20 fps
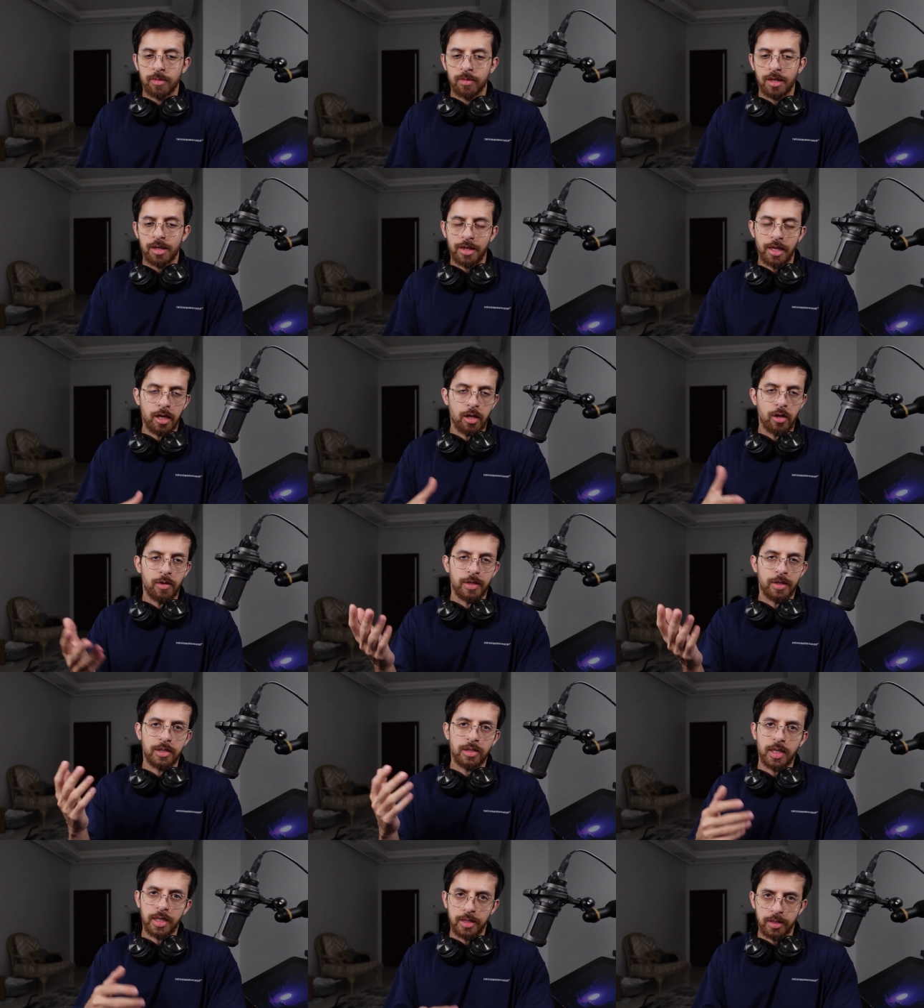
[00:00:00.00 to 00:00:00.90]
they go
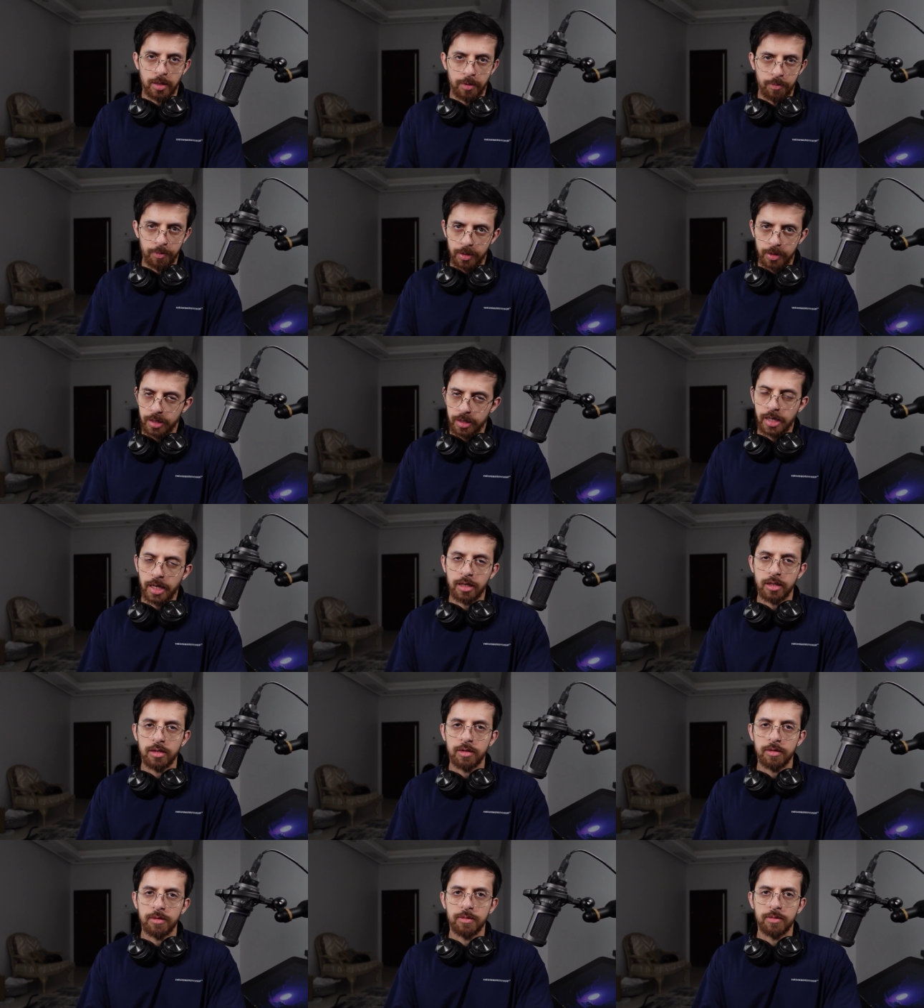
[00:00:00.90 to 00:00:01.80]
and say something
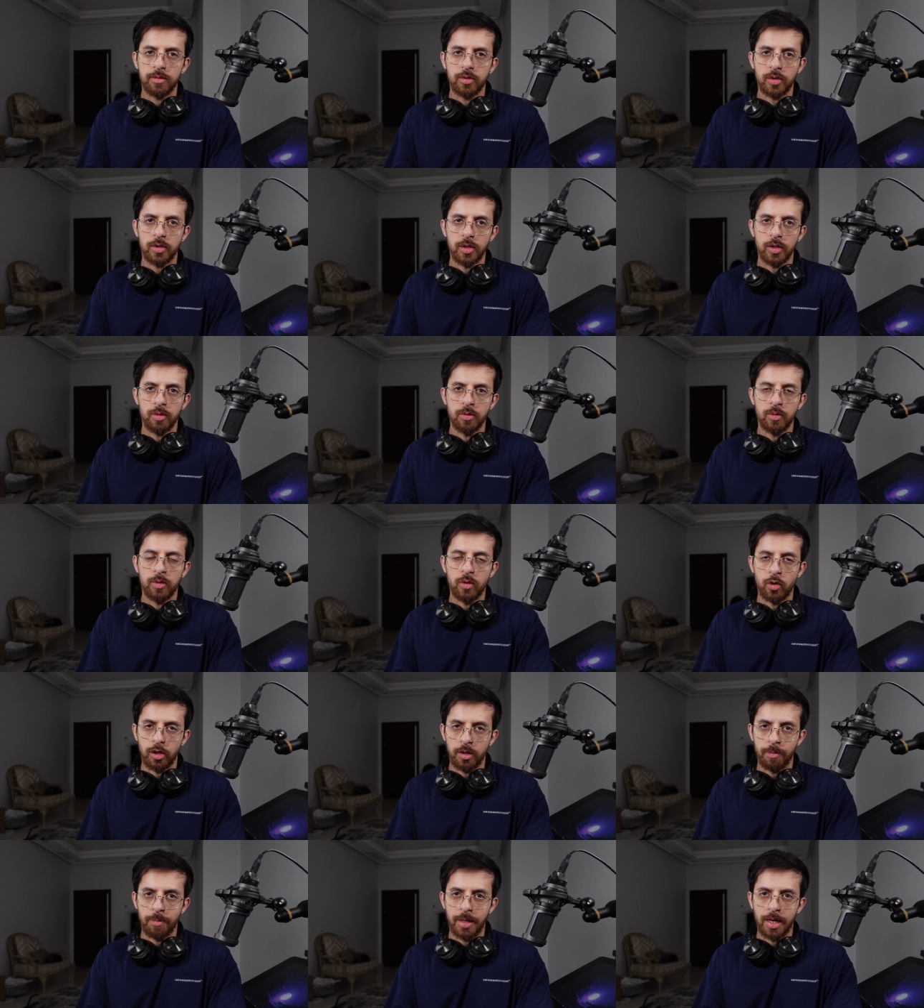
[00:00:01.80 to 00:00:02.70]
negative to you
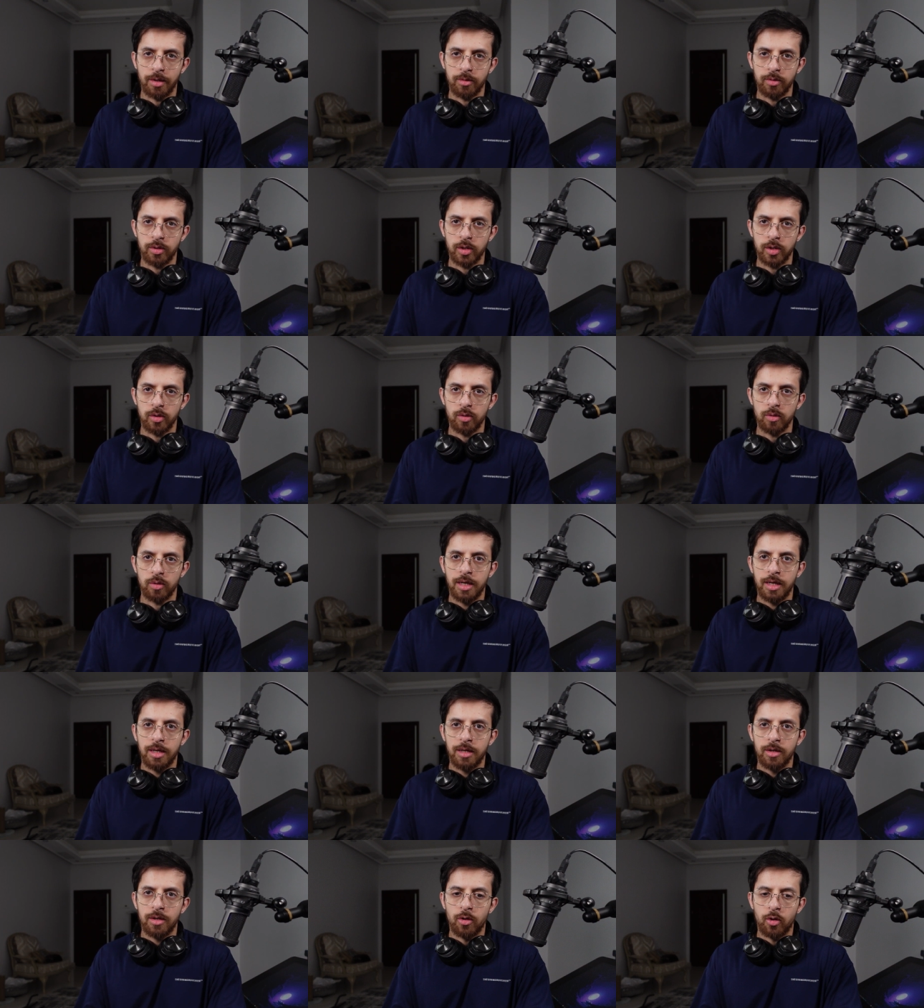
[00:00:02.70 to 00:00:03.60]
or about you
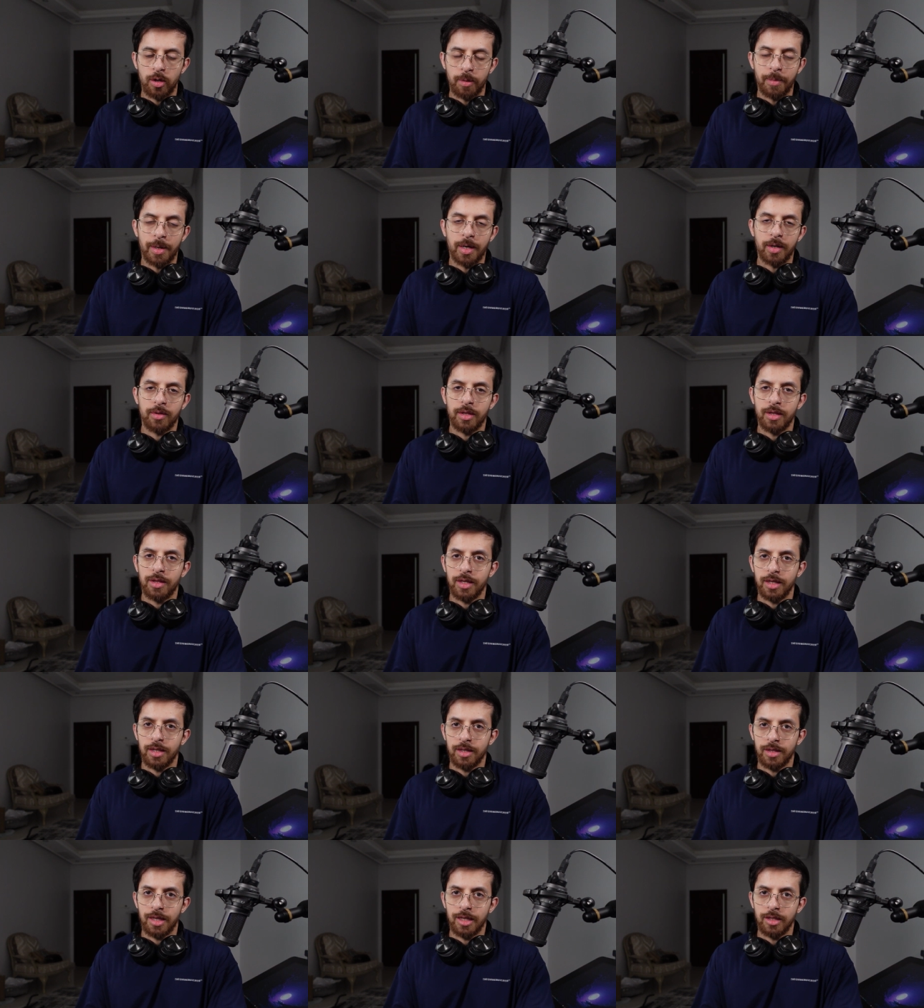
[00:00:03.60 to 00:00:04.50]
or about the
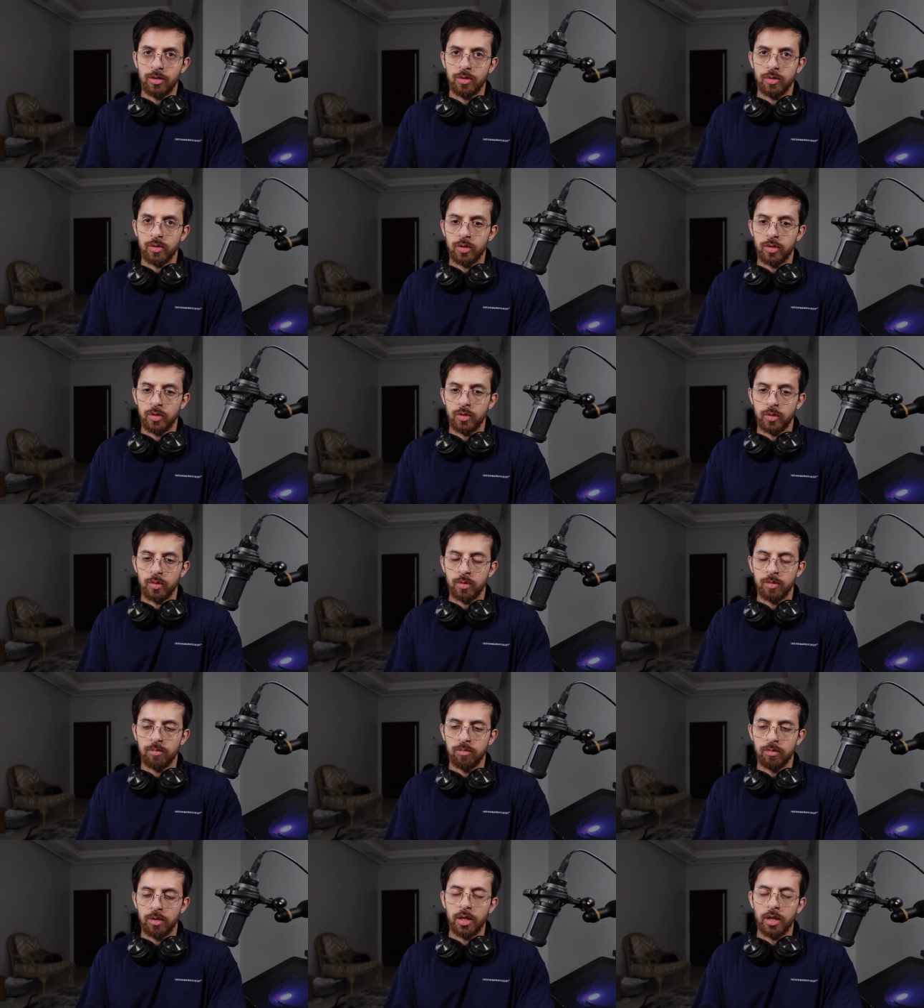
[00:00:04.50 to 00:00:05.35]
thing that you do.